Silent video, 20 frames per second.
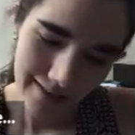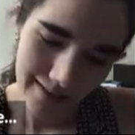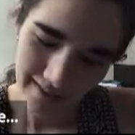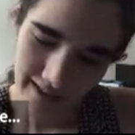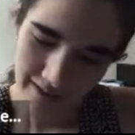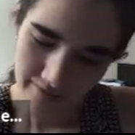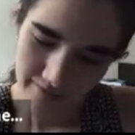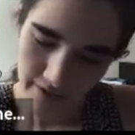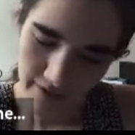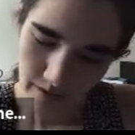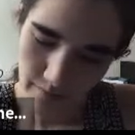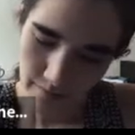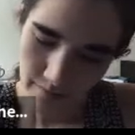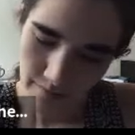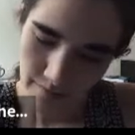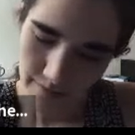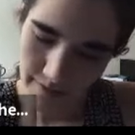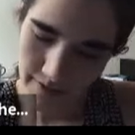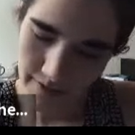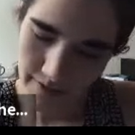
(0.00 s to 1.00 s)
is straight
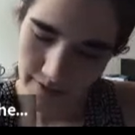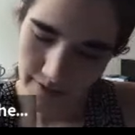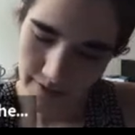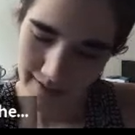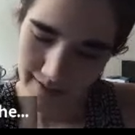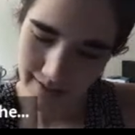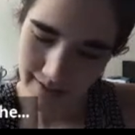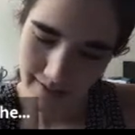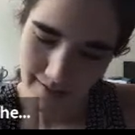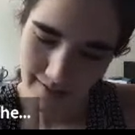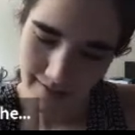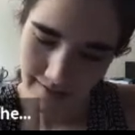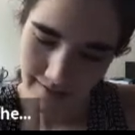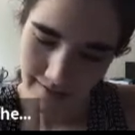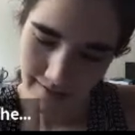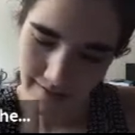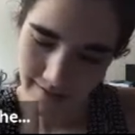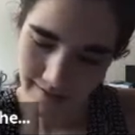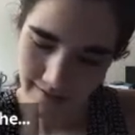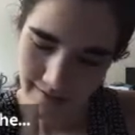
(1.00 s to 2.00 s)
from this,
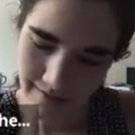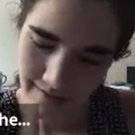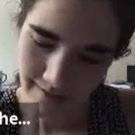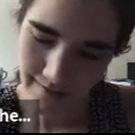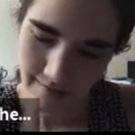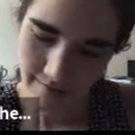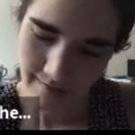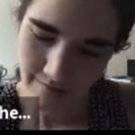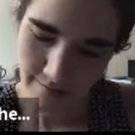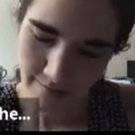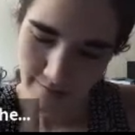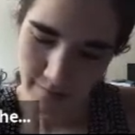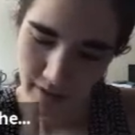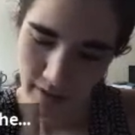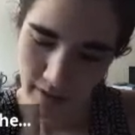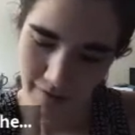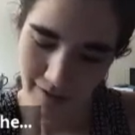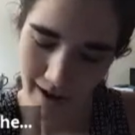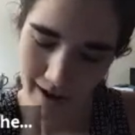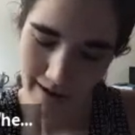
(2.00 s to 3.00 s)

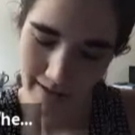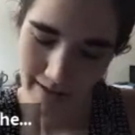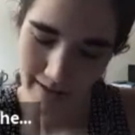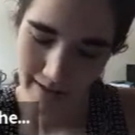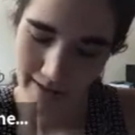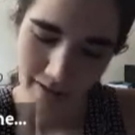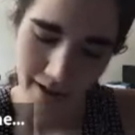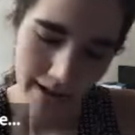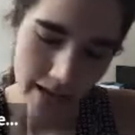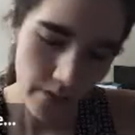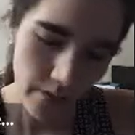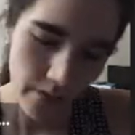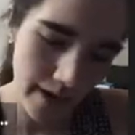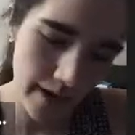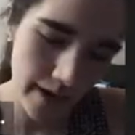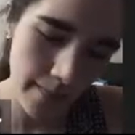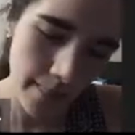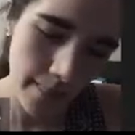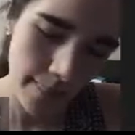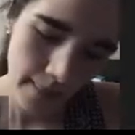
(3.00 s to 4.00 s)
but I'll write it down
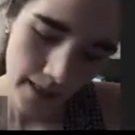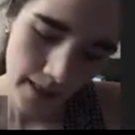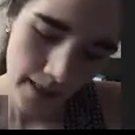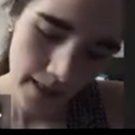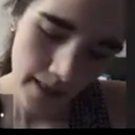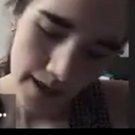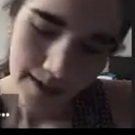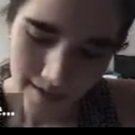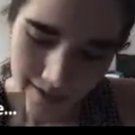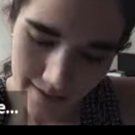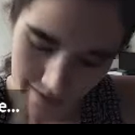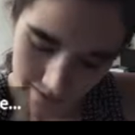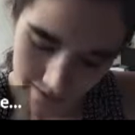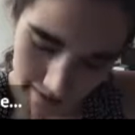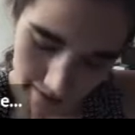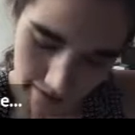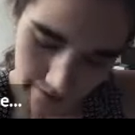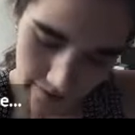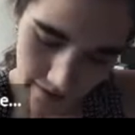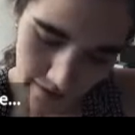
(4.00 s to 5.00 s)
anyway,
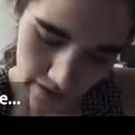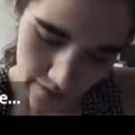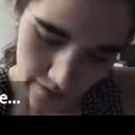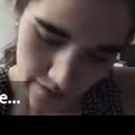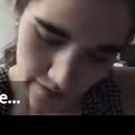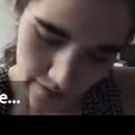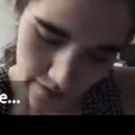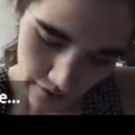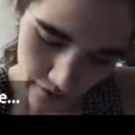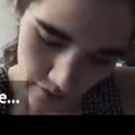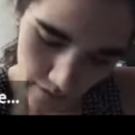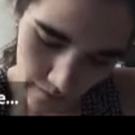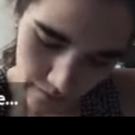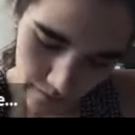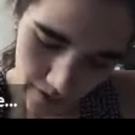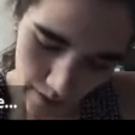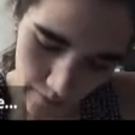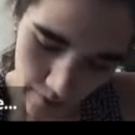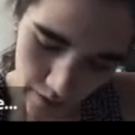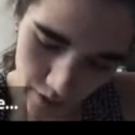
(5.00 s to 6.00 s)
is that the fundamental group
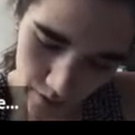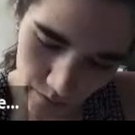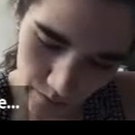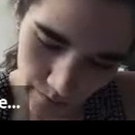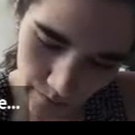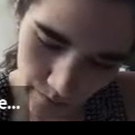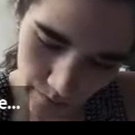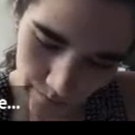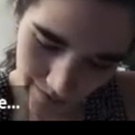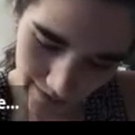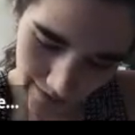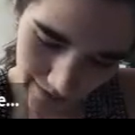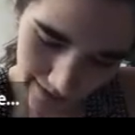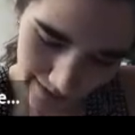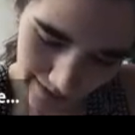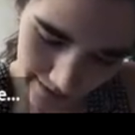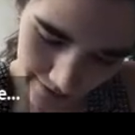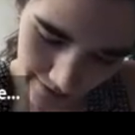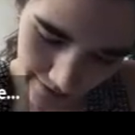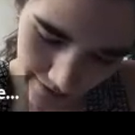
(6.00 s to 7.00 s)
of W
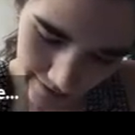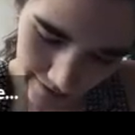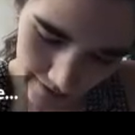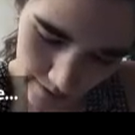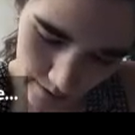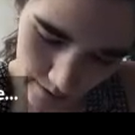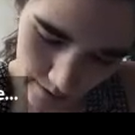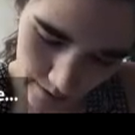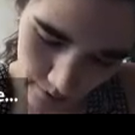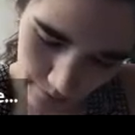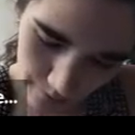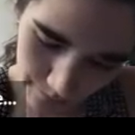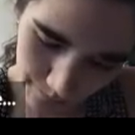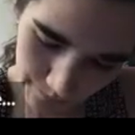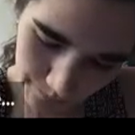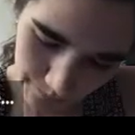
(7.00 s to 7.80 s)
is very simple.